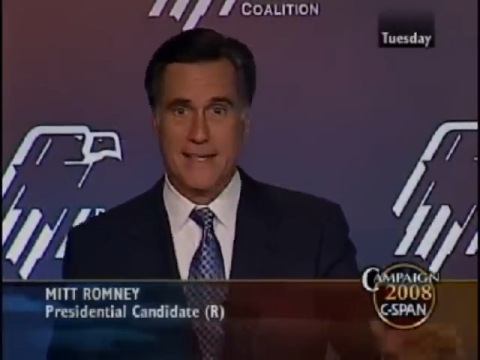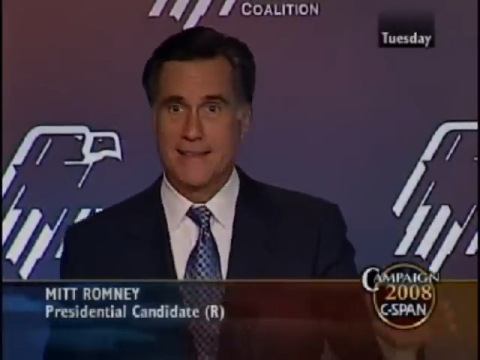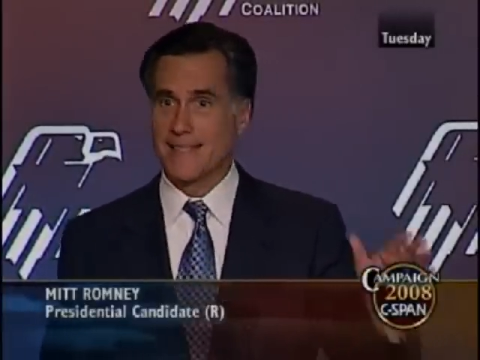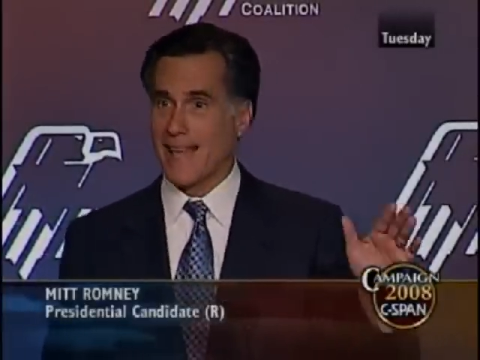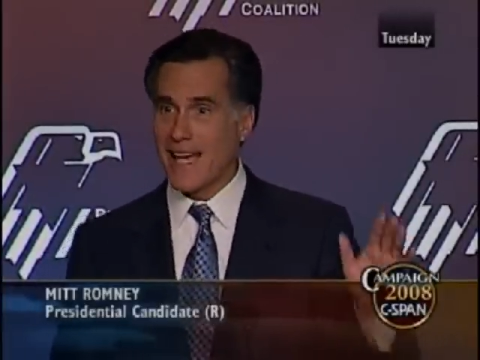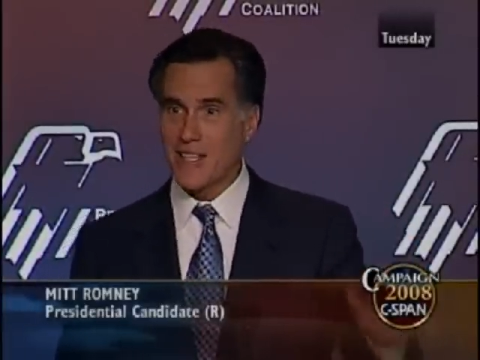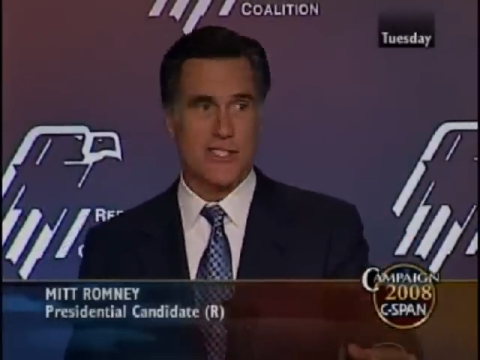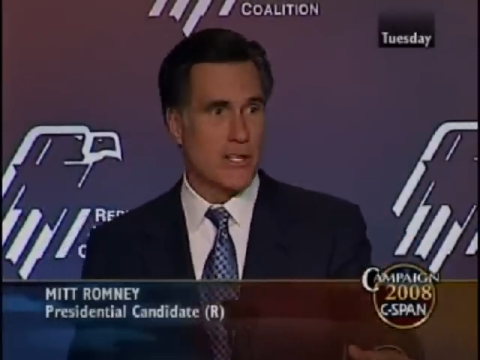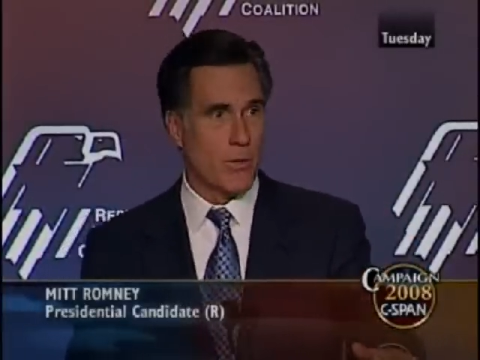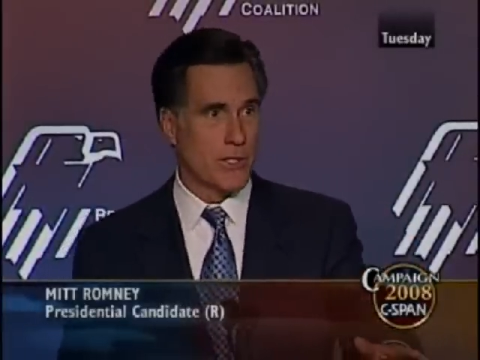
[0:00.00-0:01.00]
the last
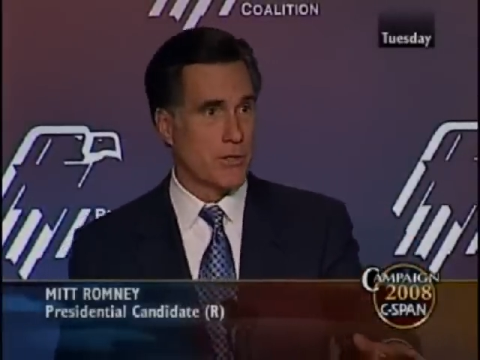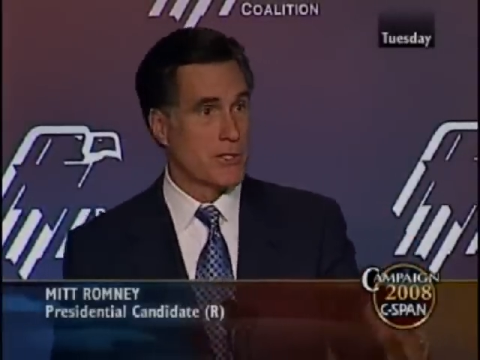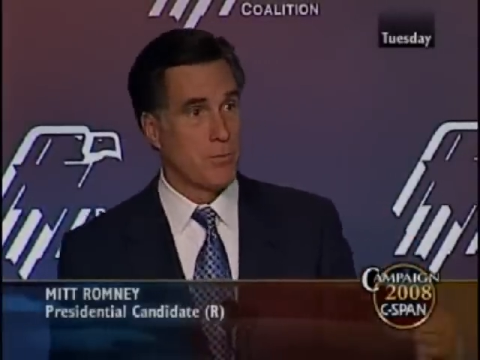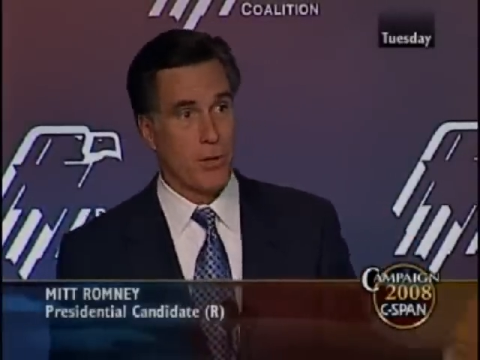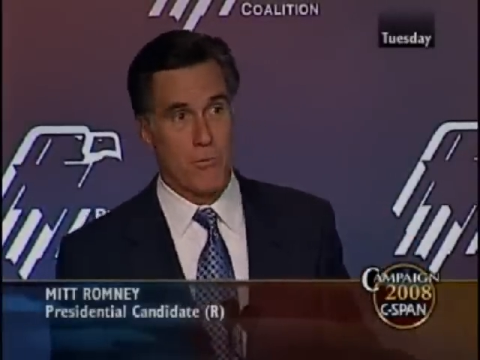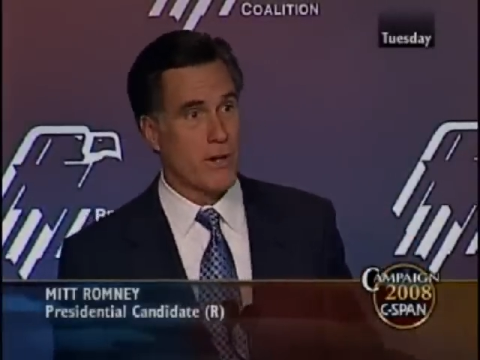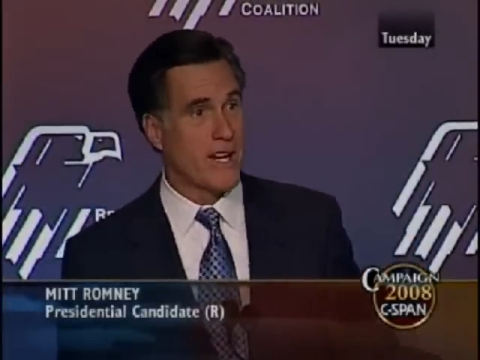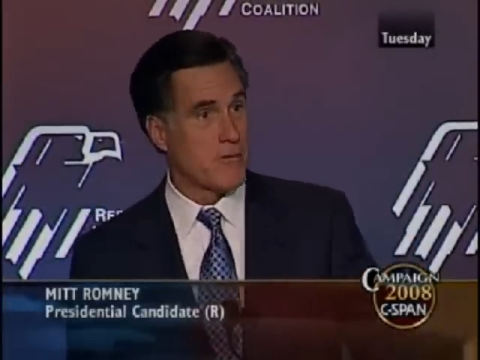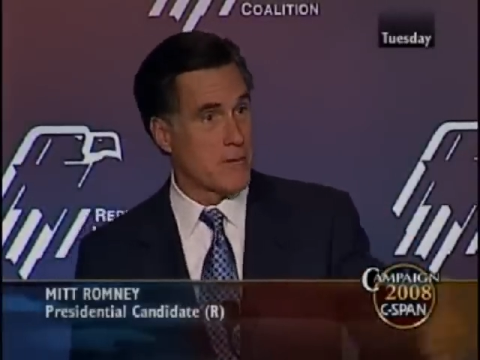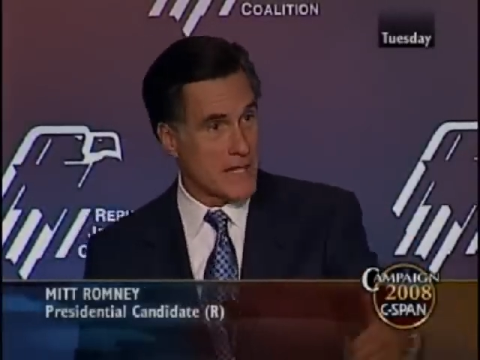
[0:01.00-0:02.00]
thing you want to do is put more
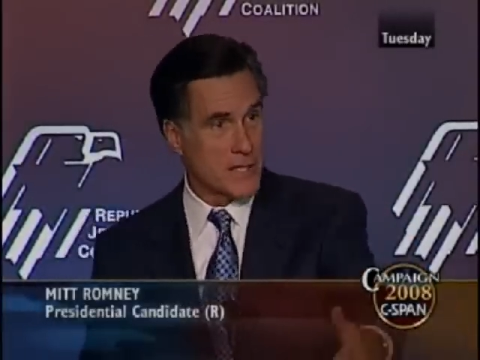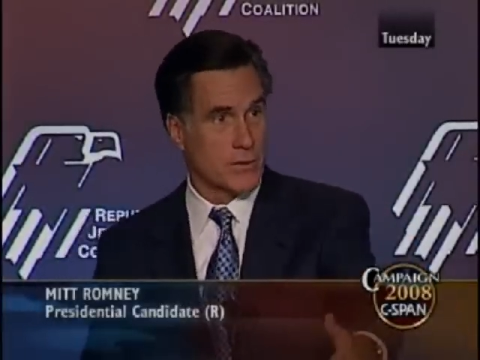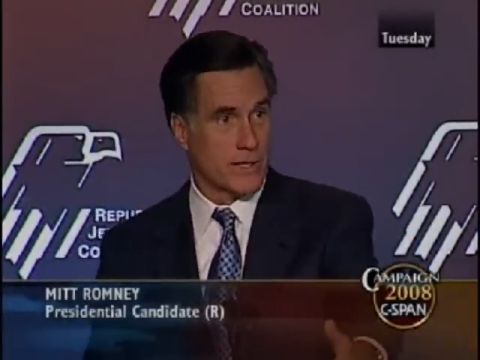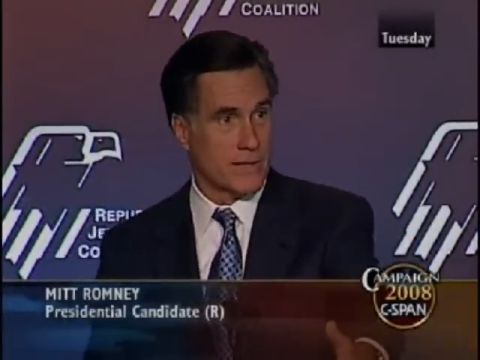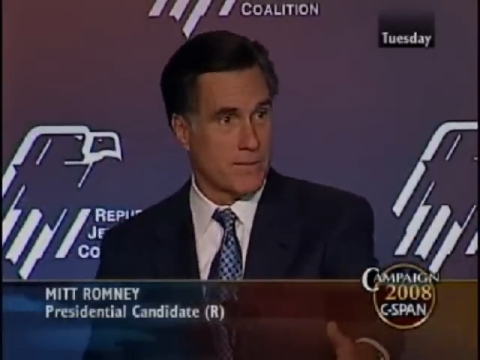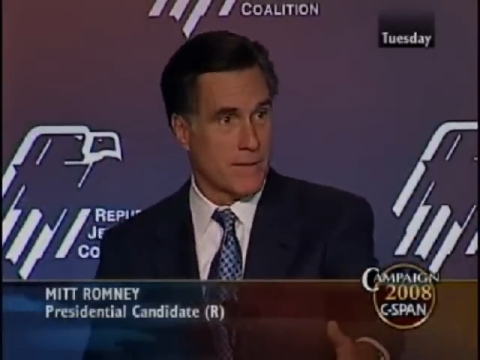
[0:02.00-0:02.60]
government into it.